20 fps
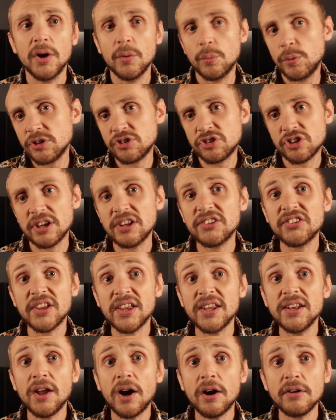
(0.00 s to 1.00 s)
which is
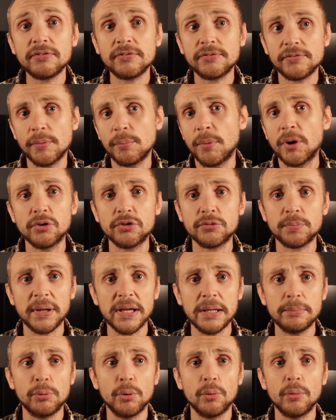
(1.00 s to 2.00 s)
enough for most
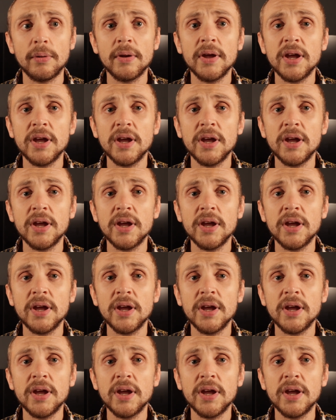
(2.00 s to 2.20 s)
people.